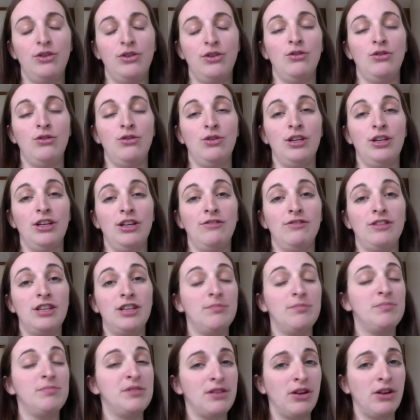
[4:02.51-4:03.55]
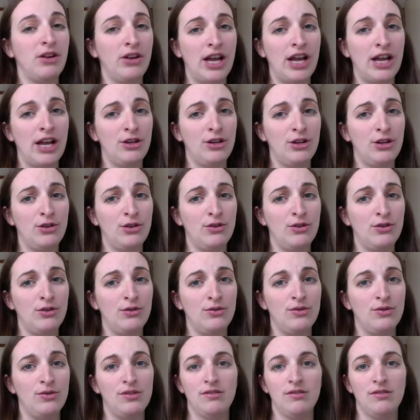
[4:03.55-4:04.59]
You give tips on how to
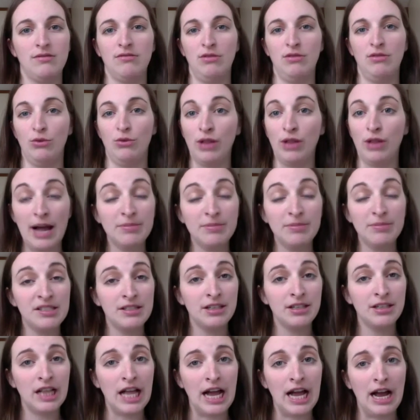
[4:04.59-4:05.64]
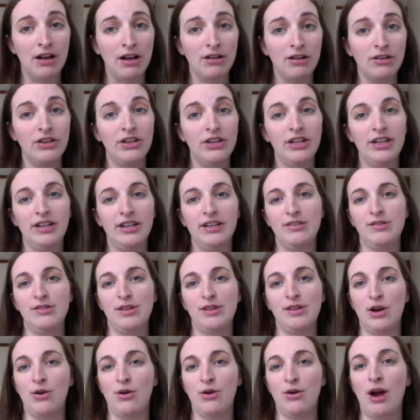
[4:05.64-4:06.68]
use Google Apps in the cloud.
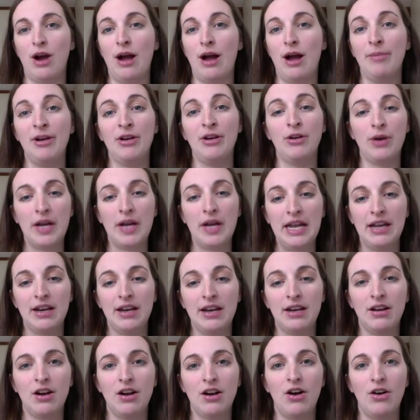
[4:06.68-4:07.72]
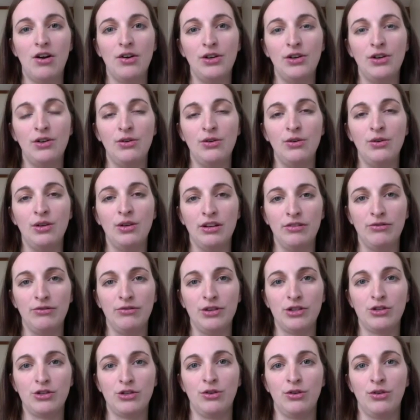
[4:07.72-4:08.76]
So I'm going to go ahead and call you an
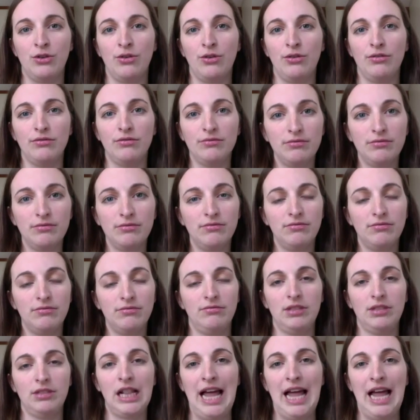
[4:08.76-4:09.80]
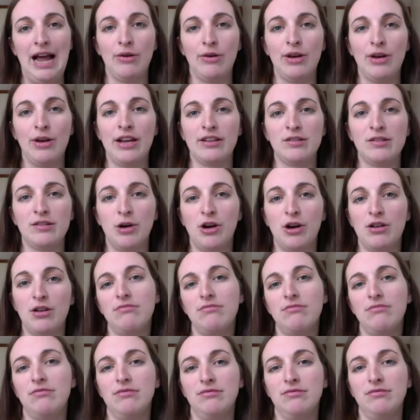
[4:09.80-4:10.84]
official cloud
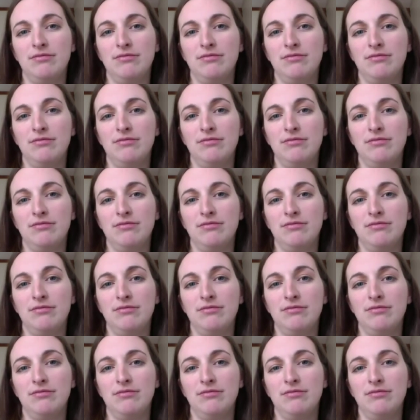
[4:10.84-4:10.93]
expert.